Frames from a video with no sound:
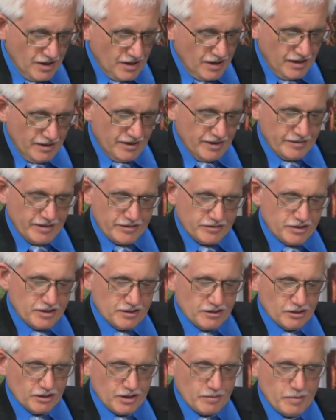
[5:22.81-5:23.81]
Uh, now we have to
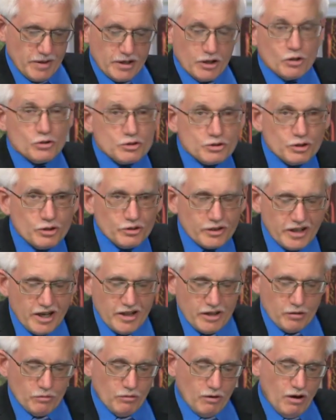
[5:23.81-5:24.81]
look at my notes so I don't That's
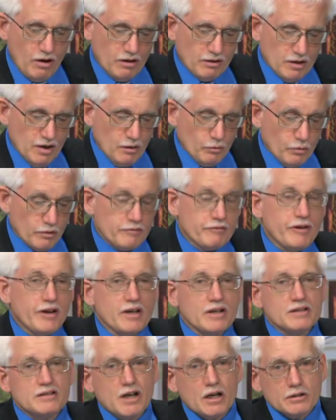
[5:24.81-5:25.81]
get anything right. wrong. We're
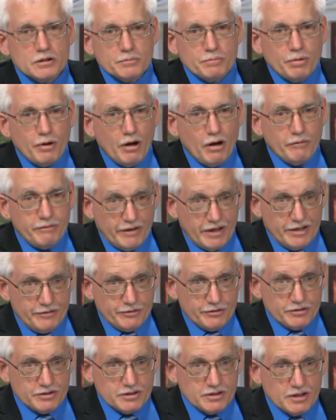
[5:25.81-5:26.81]
inviting Dr. Paul
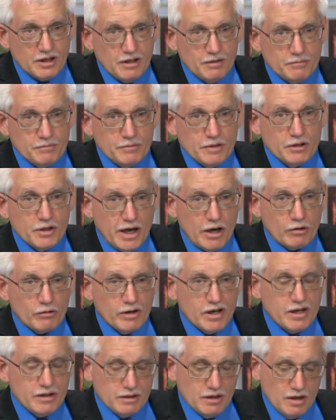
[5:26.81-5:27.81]
Pfeiffer to come
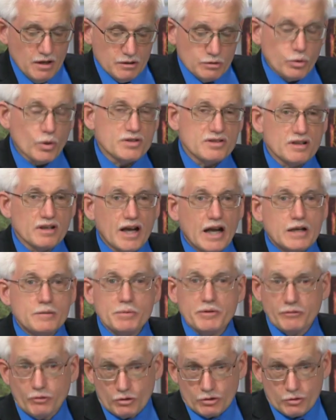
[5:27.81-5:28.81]
narrate Twas the Night
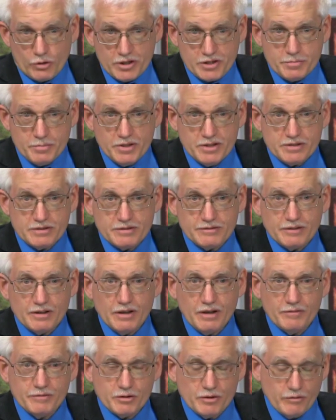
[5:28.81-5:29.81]
Before Christmas. Uh
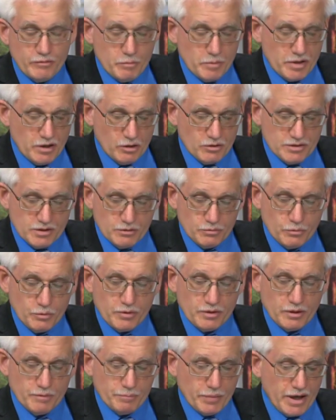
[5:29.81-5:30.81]
-huh. sure everybody knows it
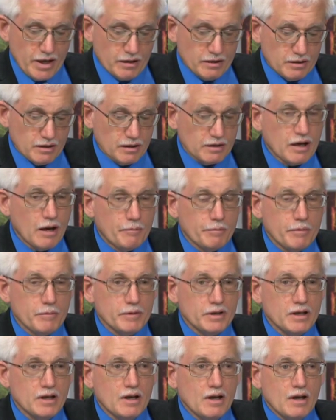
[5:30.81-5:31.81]
with a band
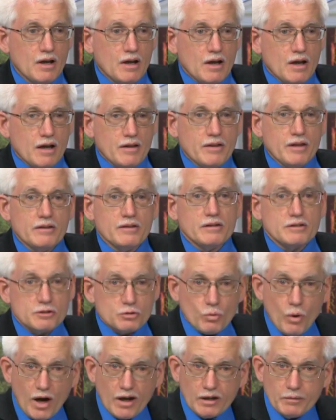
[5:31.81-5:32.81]
accompaniment. Mm -hmm. And then
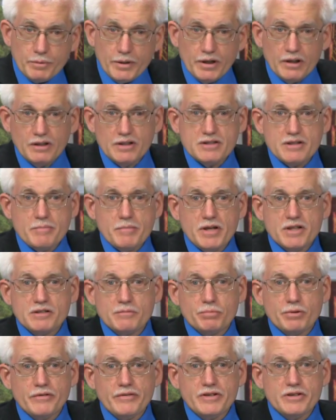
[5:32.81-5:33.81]
Squawk Capella, as I
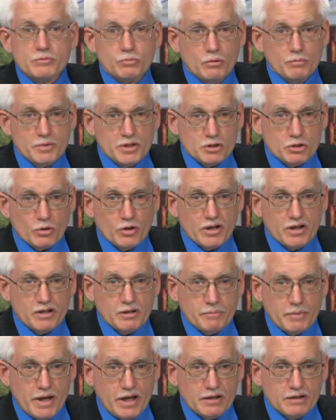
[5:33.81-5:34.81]
mentioned previously, will be joining the
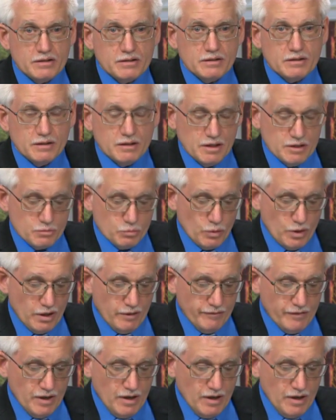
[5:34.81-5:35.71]
band as well.